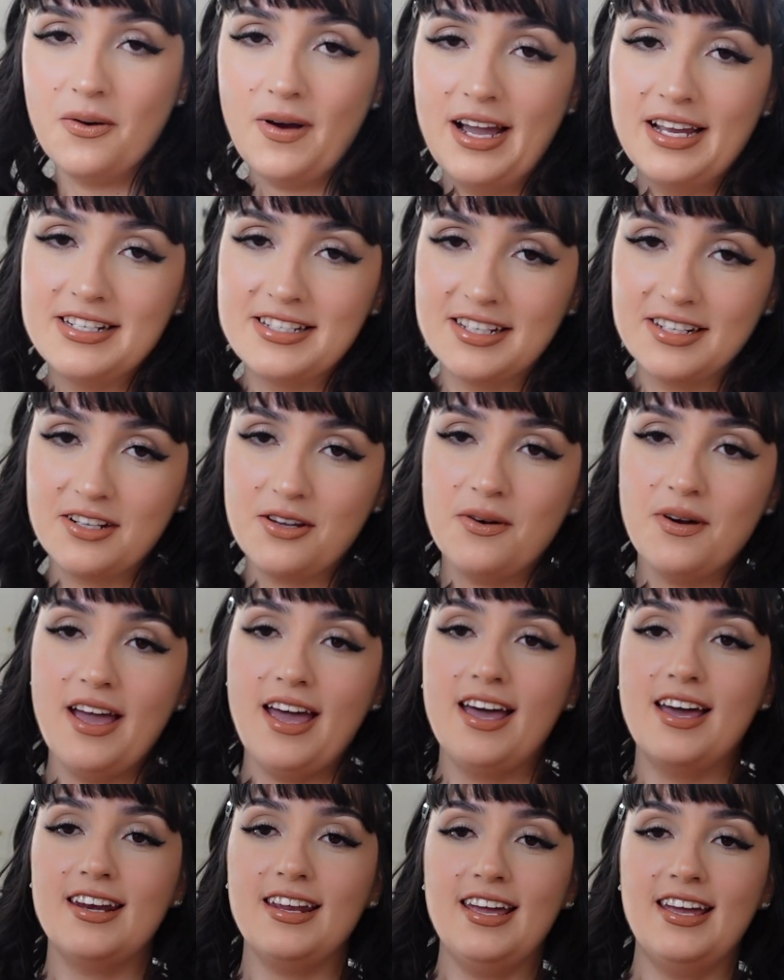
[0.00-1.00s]
I did go
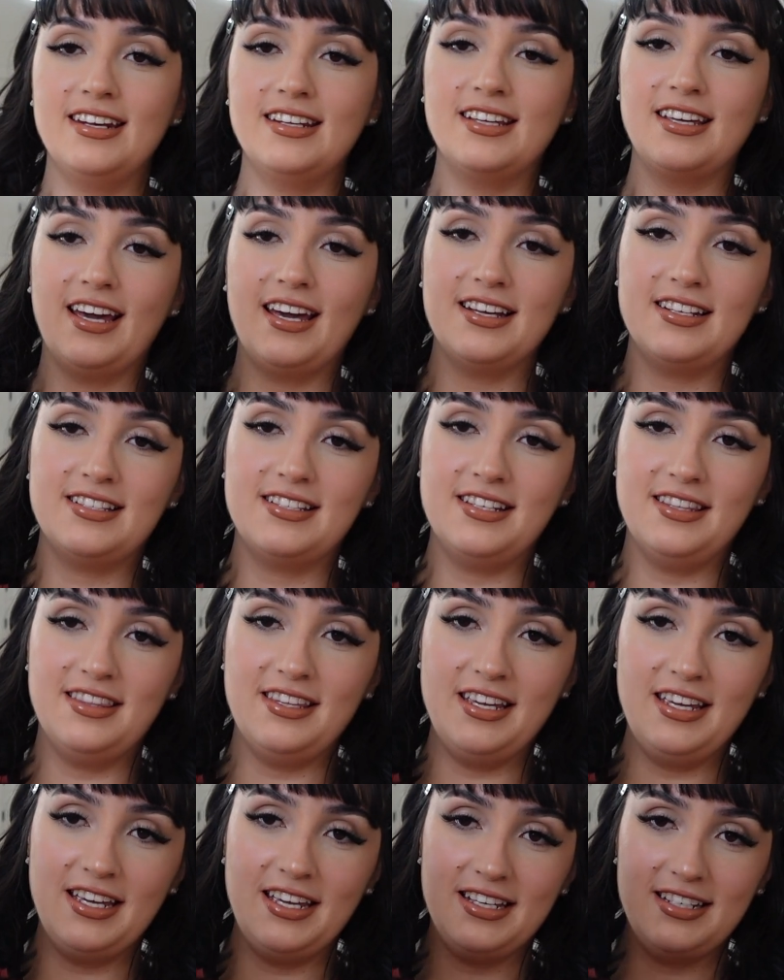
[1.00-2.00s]
ahead and get
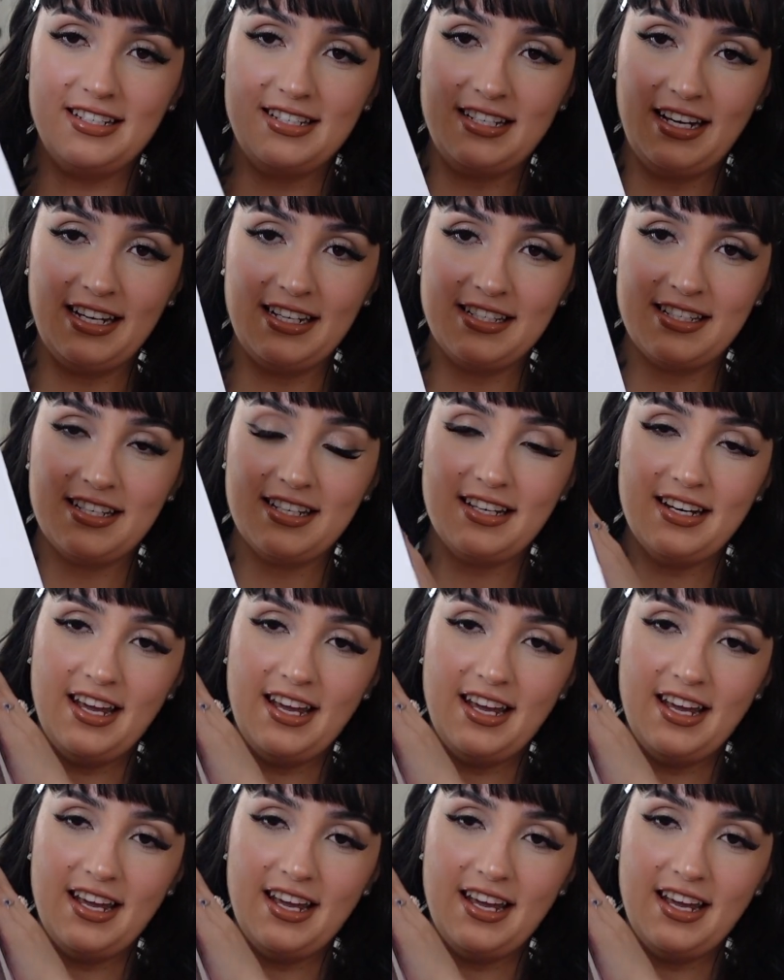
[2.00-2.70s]
the Dyson